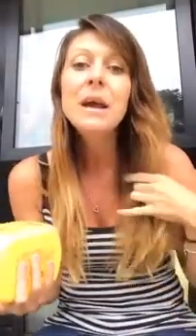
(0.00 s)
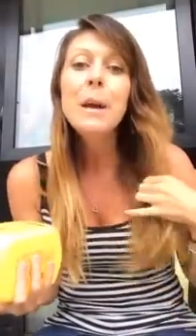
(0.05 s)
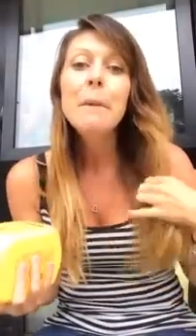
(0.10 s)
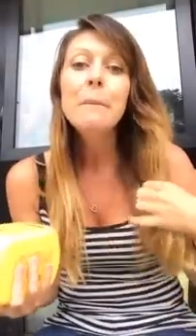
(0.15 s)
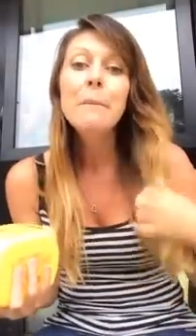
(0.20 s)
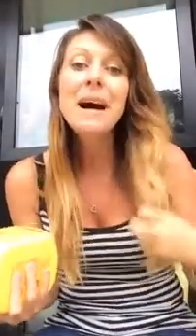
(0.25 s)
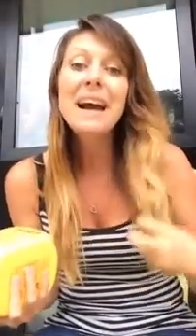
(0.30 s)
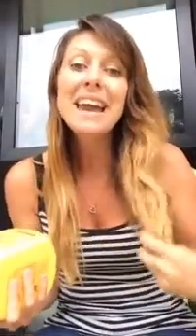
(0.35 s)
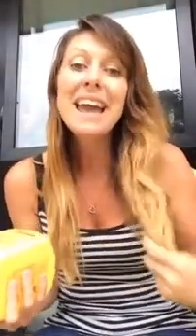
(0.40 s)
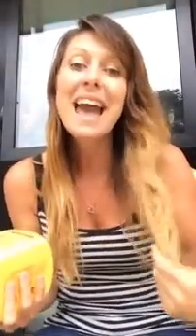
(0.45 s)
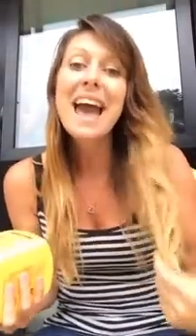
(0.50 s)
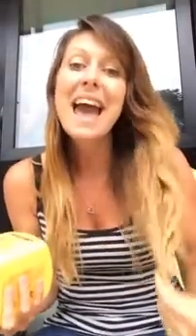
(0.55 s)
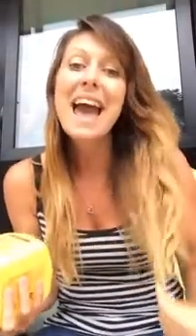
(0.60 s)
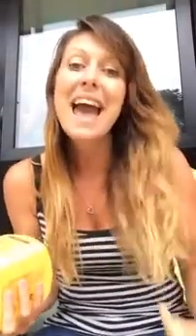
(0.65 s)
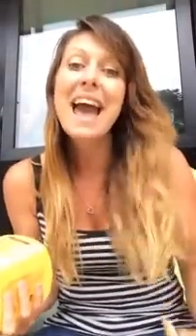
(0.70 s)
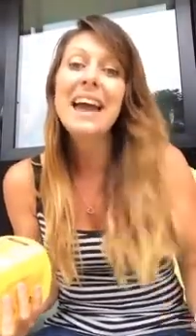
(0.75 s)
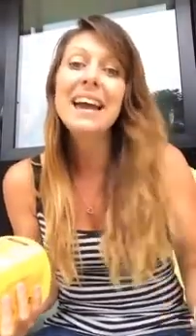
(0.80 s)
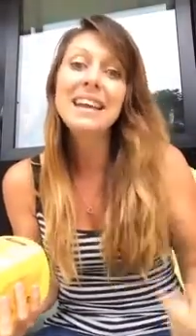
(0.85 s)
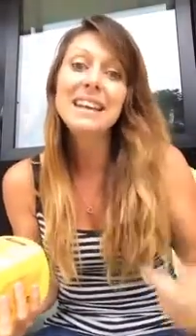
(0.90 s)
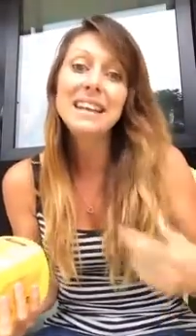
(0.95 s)
My
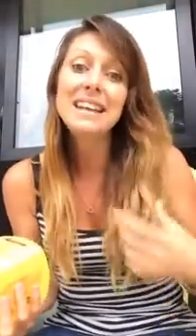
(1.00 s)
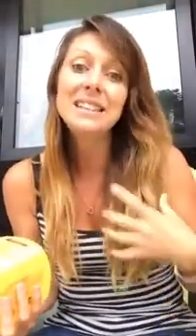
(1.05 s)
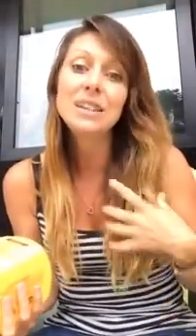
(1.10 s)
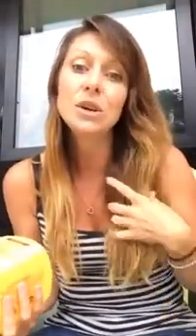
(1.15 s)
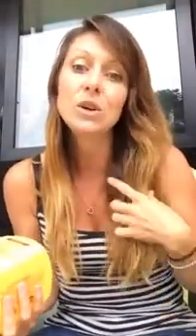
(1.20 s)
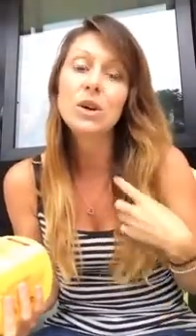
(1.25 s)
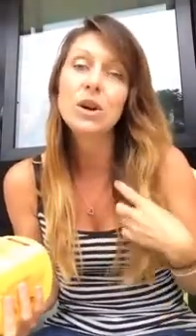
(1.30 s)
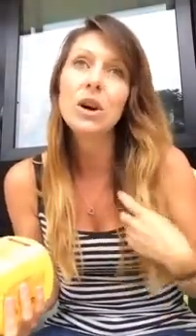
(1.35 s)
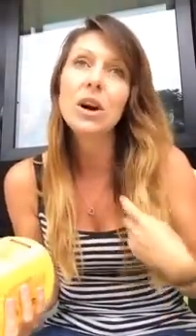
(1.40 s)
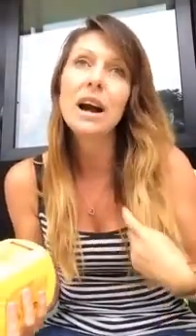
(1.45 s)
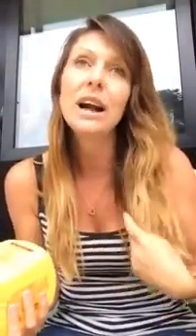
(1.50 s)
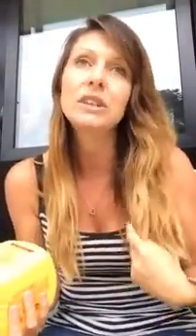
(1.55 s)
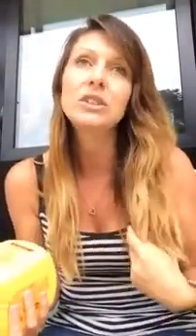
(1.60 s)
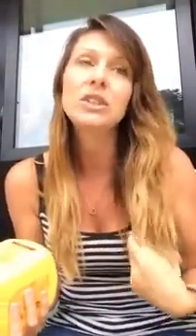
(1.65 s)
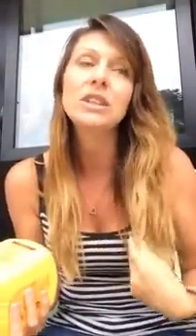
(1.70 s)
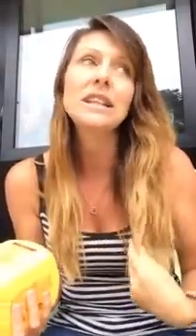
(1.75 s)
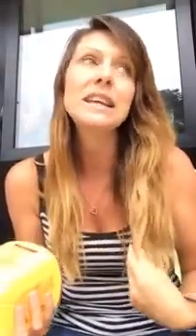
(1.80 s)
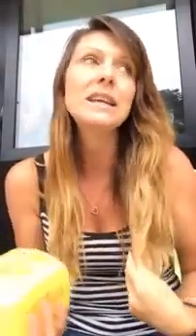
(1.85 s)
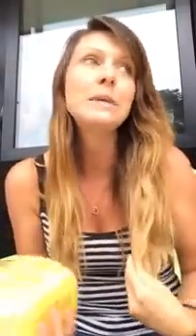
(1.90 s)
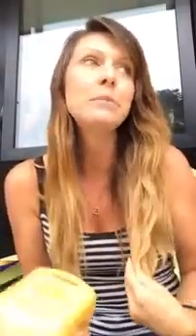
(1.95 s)
hair, it needs a cut
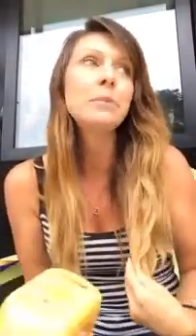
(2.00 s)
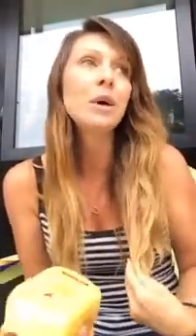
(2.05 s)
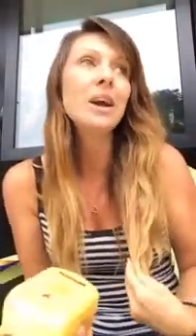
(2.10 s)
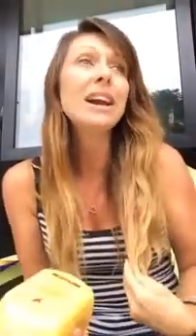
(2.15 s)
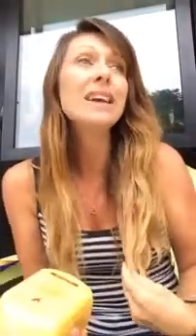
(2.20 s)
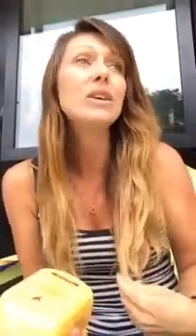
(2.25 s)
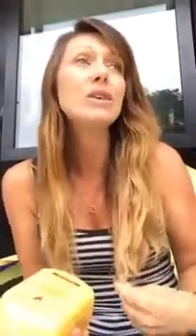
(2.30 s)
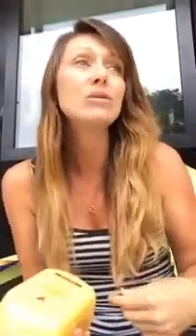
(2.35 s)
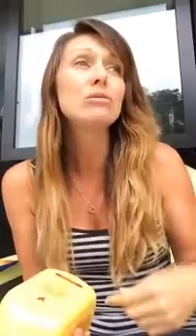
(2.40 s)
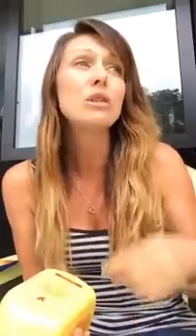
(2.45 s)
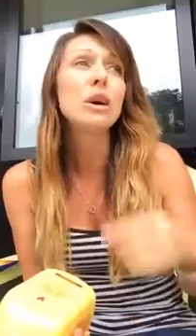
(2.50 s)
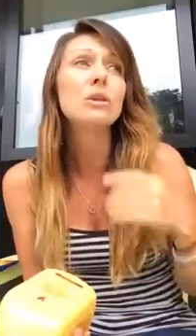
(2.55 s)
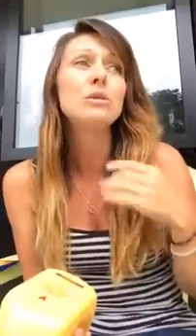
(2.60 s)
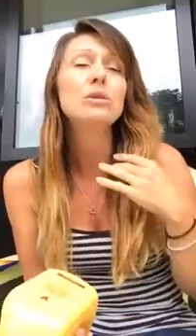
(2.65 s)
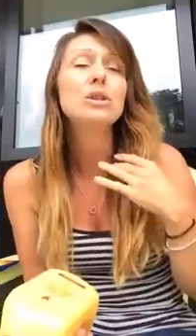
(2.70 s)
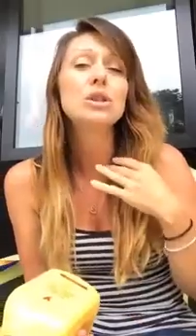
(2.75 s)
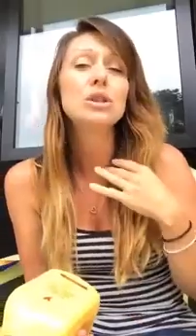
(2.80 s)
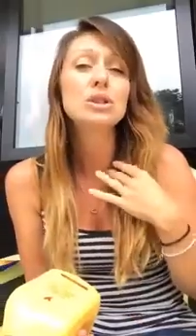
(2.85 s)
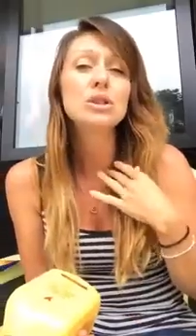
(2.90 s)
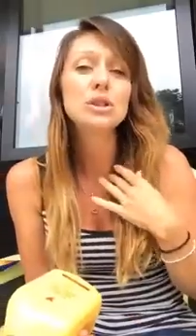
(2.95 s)
actually, but it
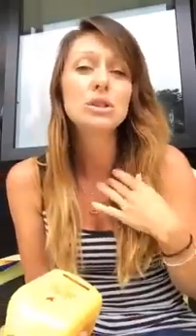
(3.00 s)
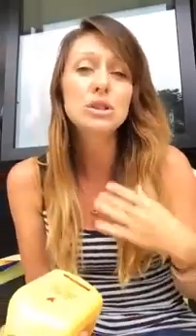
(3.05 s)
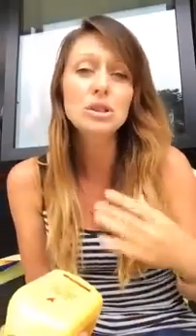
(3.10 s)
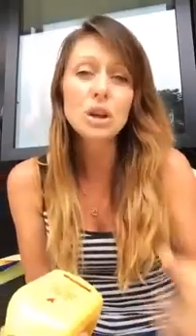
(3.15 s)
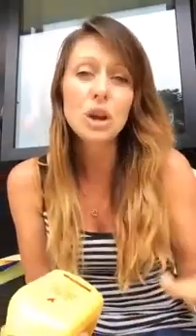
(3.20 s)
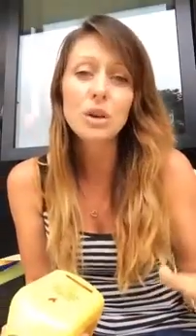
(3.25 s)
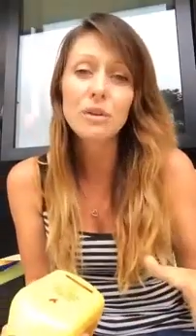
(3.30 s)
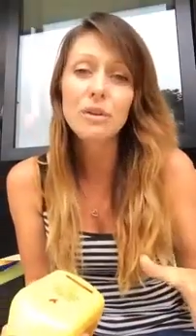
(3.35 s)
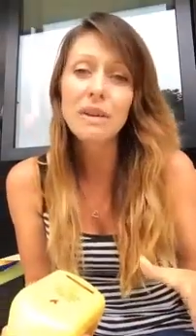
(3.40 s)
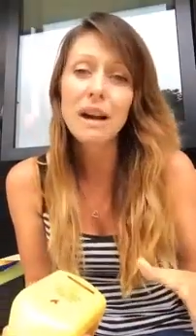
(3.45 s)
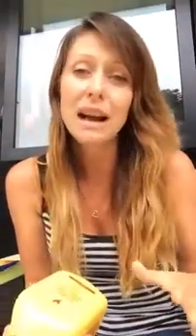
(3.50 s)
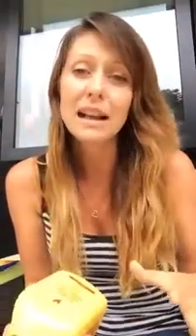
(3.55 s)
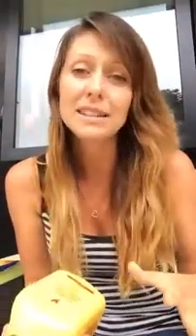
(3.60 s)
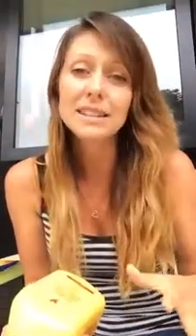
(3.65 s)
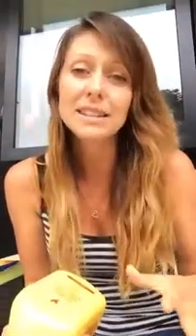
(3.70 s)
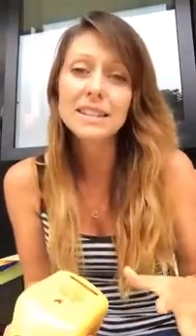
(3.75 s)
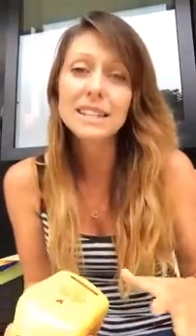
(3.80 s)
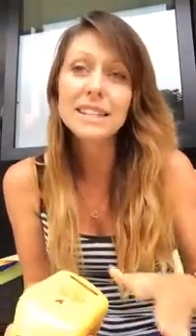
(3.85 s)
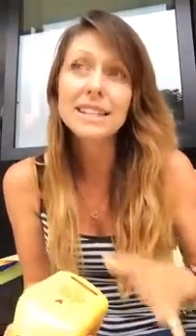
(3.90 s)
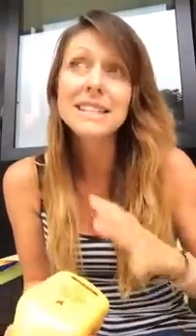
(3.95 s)
grows so
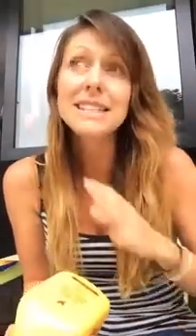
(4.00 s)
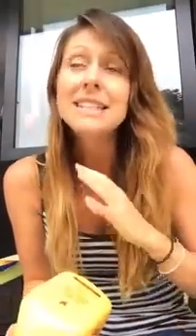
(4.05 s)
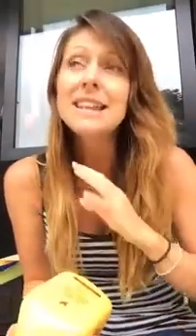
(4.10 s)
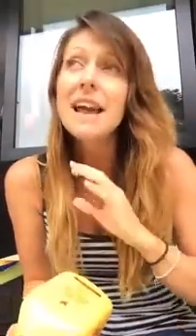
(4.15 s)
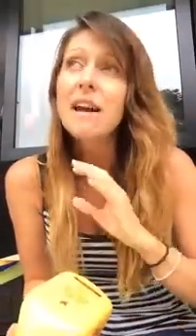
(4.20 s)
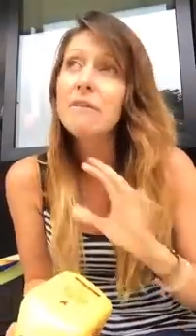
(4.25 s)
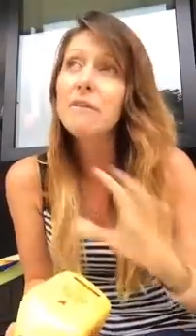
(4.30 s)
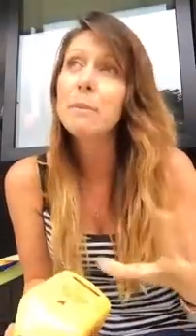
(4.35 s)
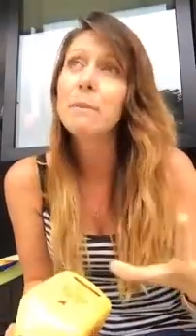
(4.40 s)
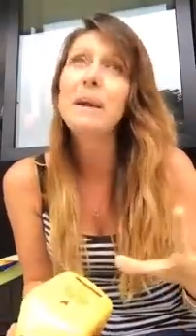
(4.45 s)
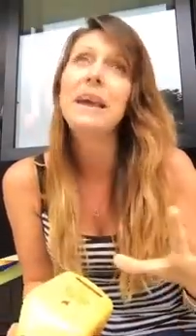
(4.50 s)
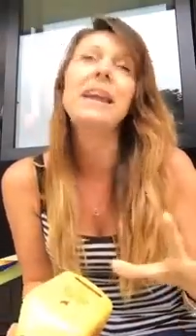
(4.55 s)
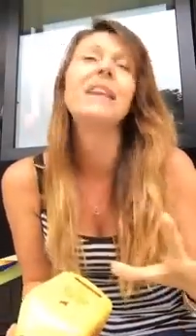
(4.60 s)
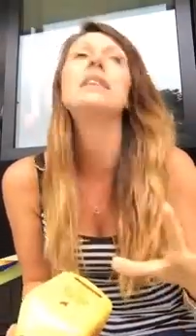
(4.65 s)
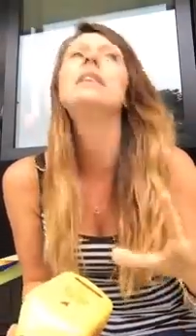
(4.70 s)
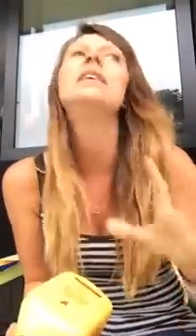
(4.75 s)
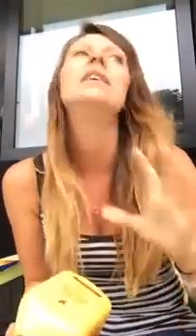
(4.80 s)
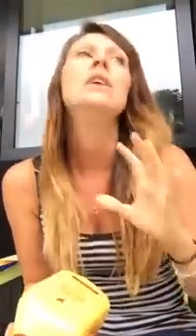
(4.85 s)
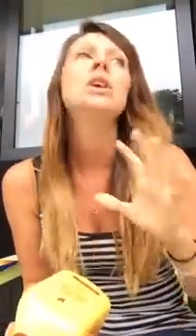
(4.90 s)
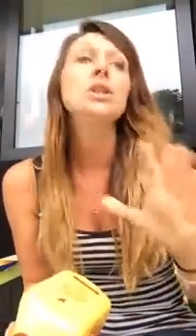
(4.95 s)
fast. It's never
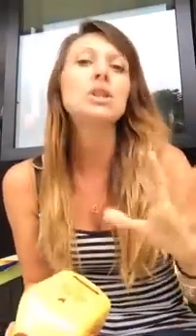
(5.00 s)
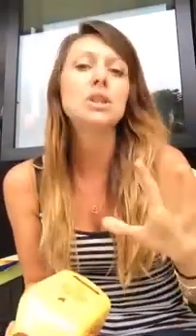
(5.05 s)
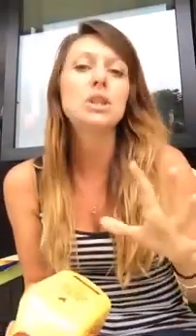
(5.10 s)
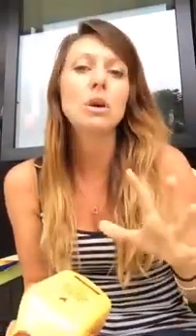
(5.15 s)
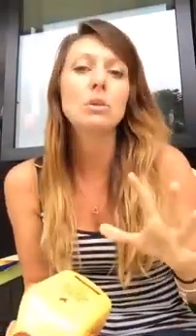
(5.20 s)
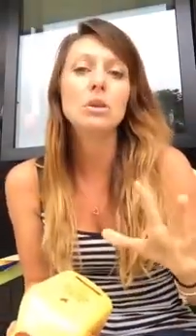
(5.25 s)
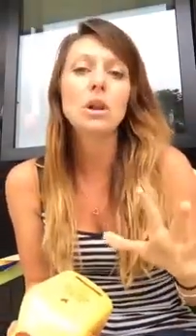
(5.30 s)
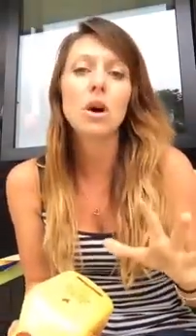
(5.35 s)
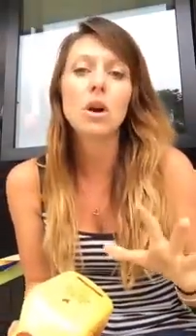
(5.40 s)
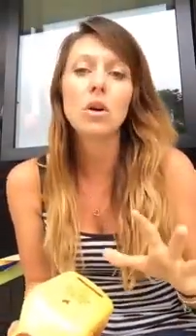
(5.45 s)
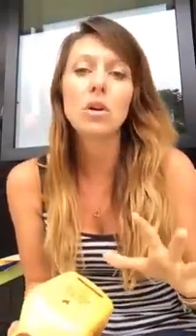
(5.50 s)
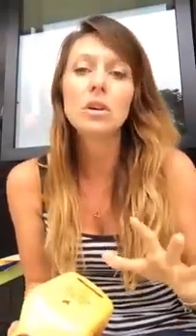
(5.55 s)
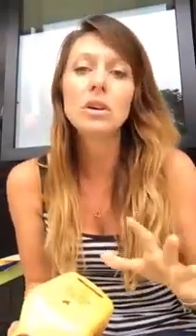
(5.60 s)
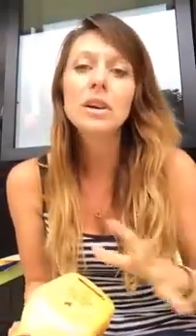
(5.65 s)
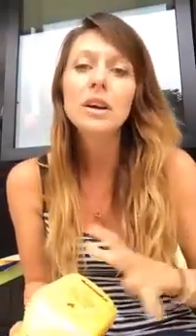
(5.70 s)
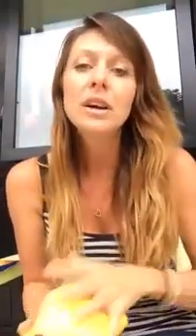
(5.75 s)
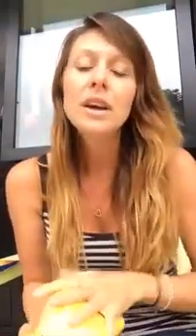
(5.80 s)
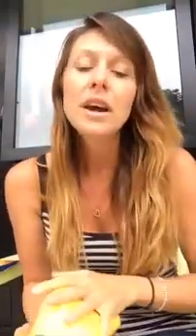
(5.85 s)
been so long.